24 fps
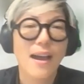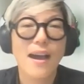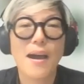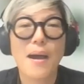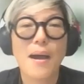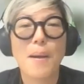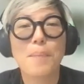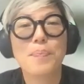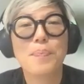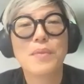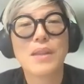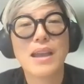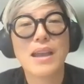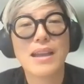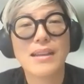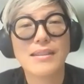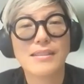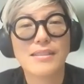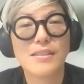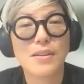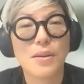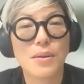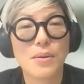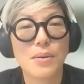Um,
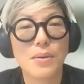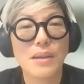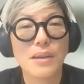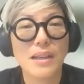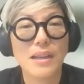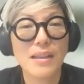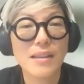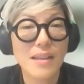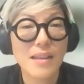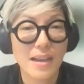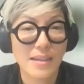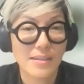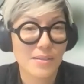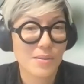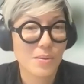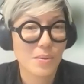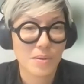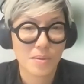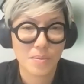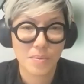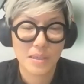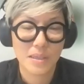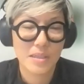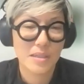and so in that
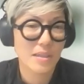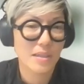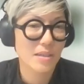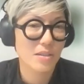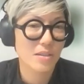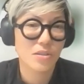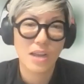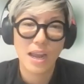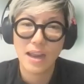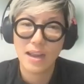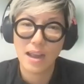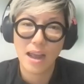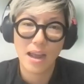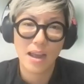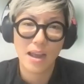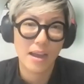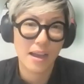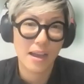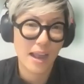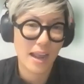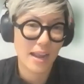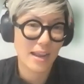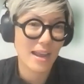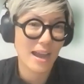school, we teach A-
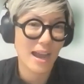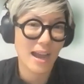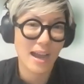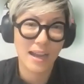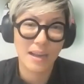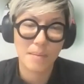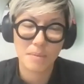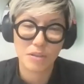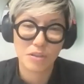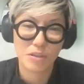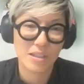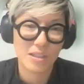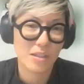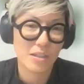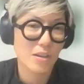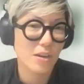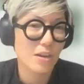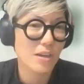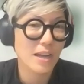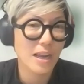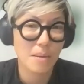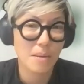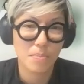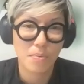uh, AI, machine
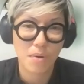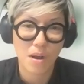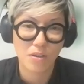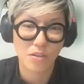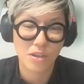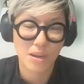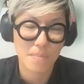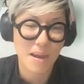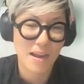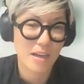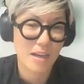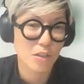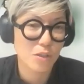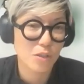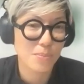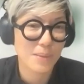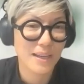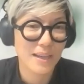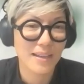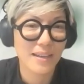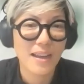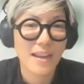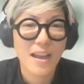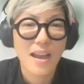learning, project
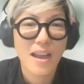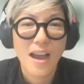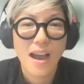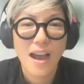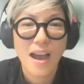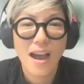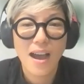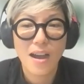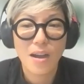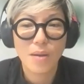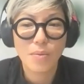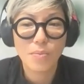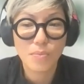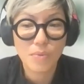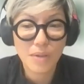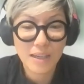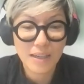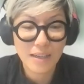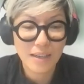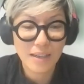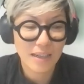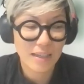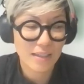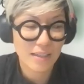management, uh,
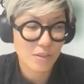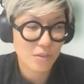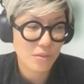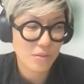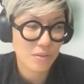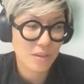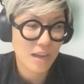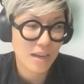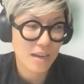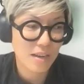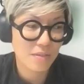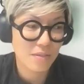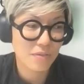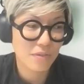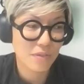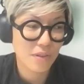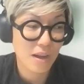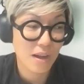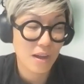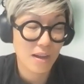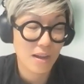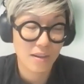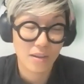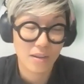really to kind of
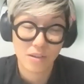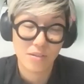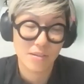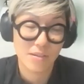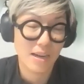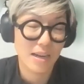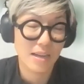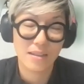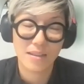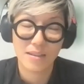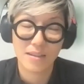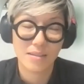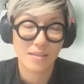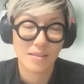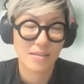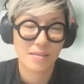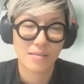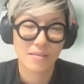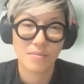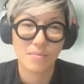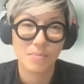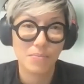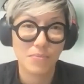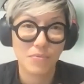uh, create
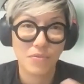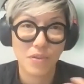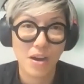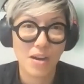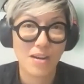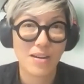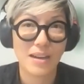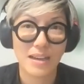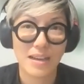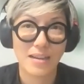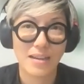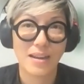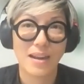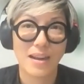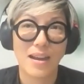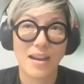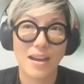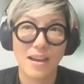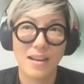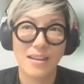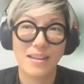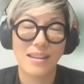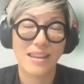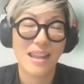this very
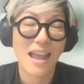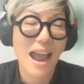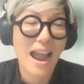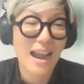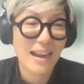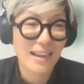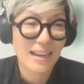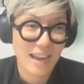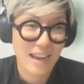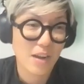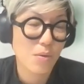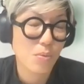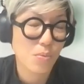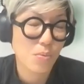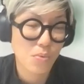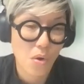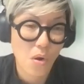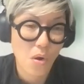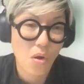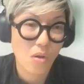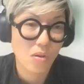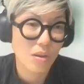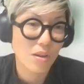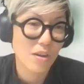uh, lacking
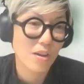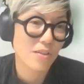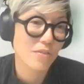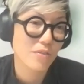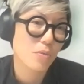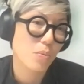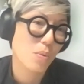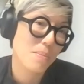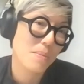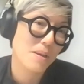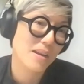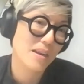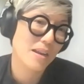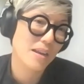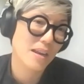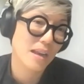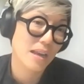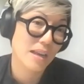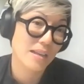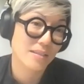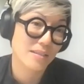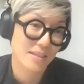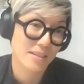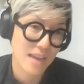role of women
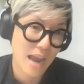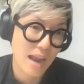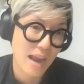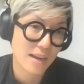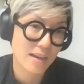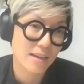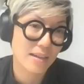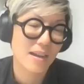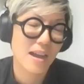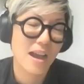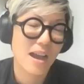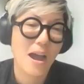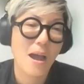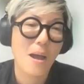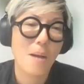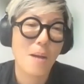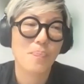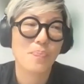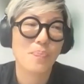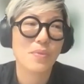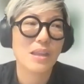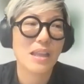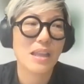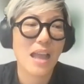in tech.
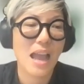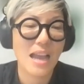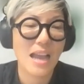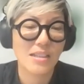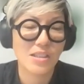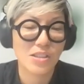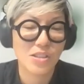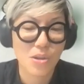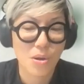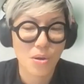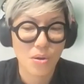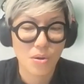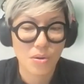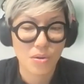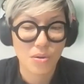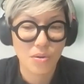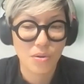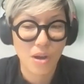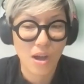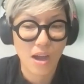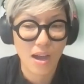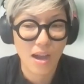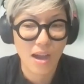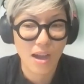Um, and
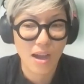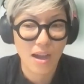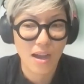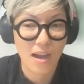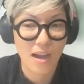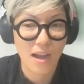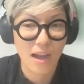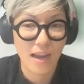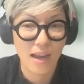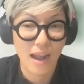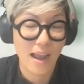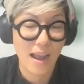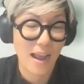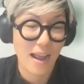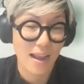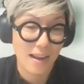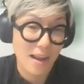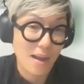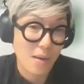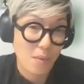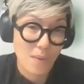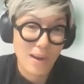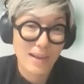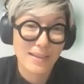so, uh, and
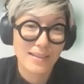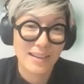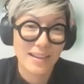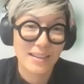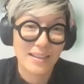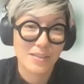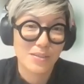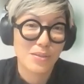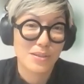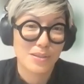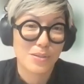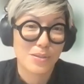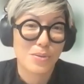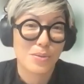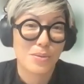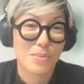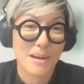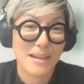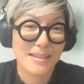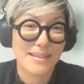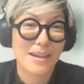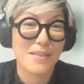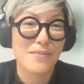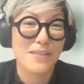I, I, went into the school
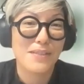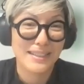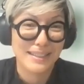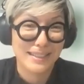myself.